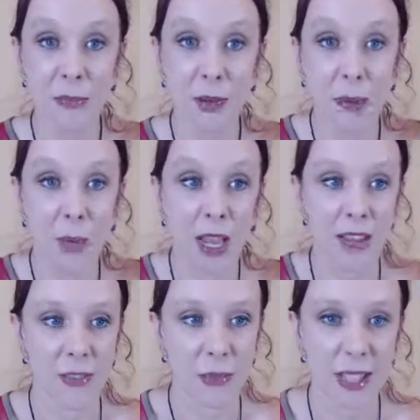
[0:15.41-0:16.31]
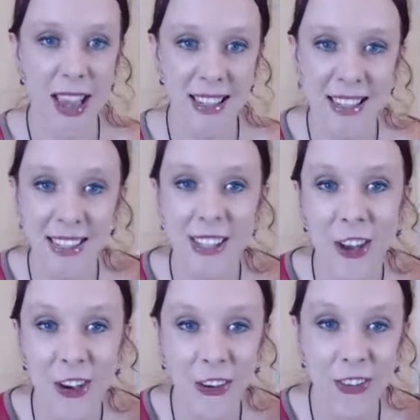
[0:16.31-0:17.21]
but I'm kind of obsessed,
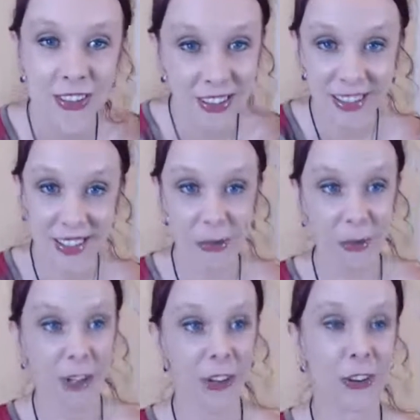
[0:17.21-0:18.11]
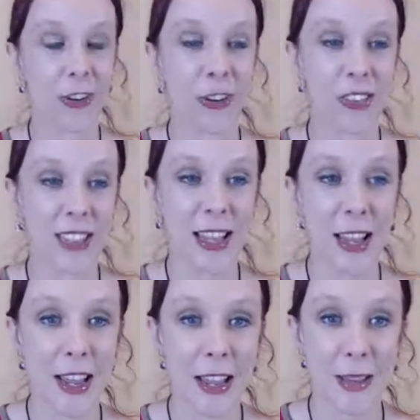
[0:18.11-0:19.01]
so you get to hear about it all the
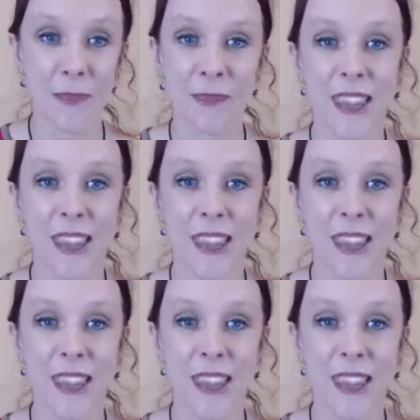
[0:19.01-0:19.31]
time.